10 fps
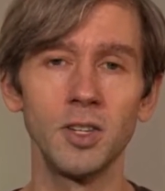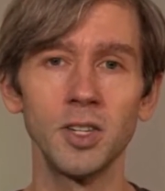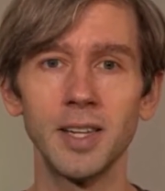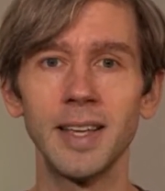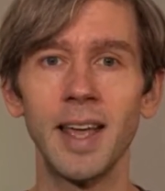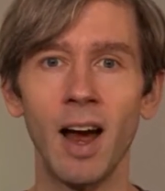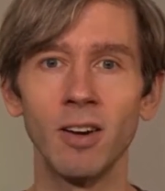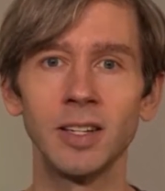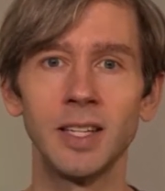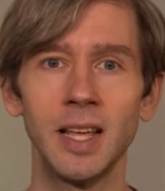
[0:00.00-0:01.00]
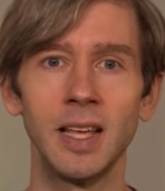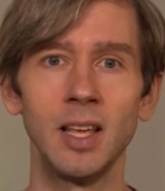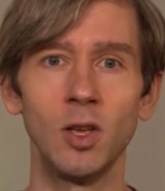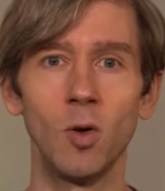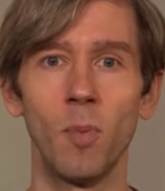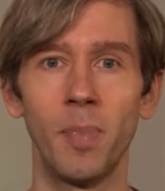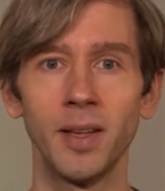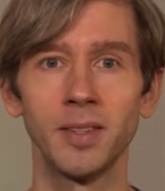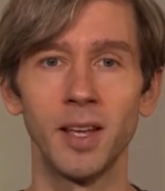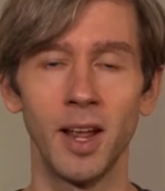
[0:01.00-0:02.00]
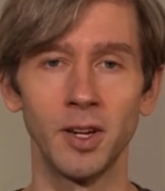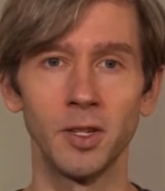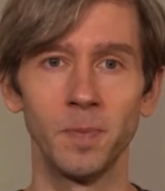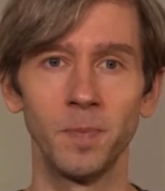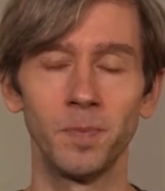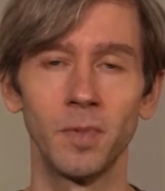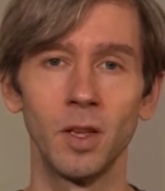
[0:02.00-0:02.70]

just to guarantee your best connection.